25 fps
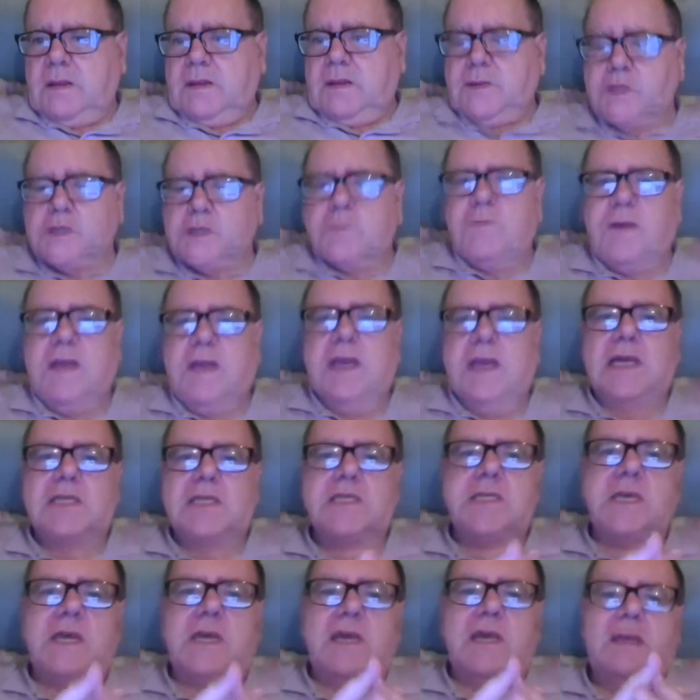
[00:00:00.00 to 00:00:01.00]
I
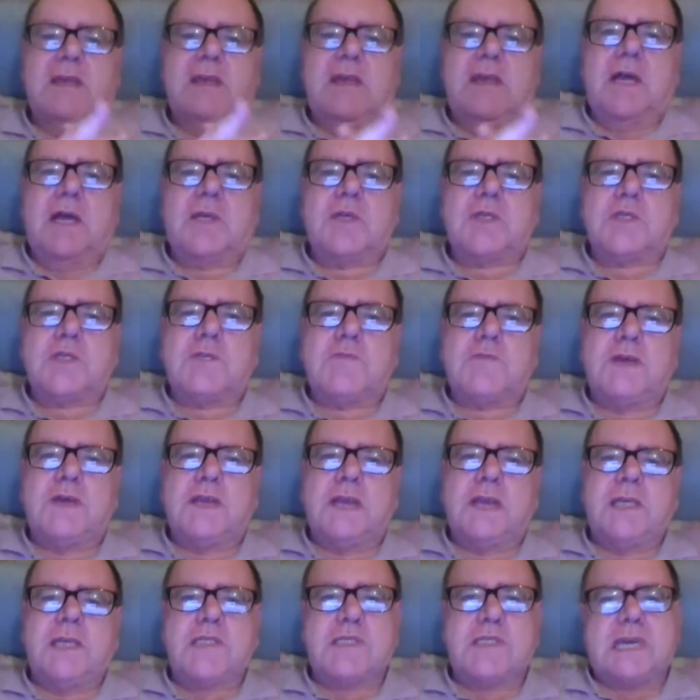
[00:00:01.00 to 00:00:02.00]
just
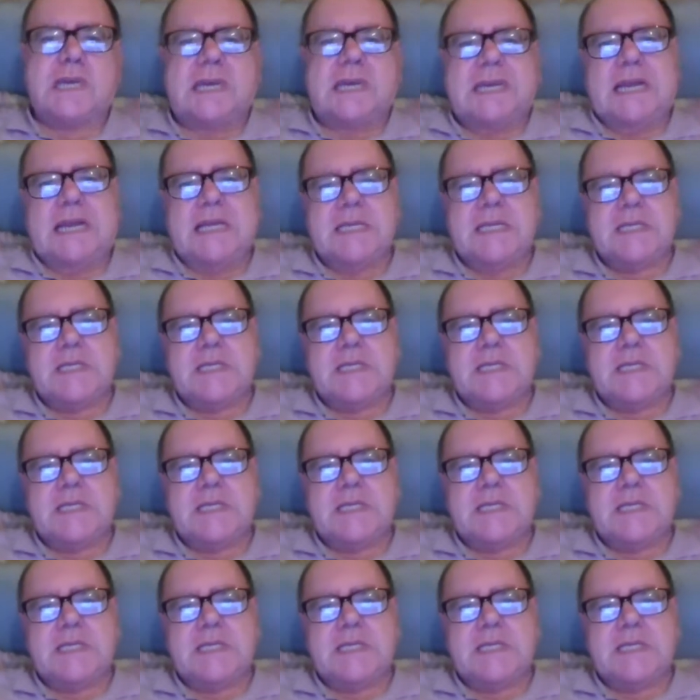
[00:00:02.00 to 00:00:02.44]
feel like singing that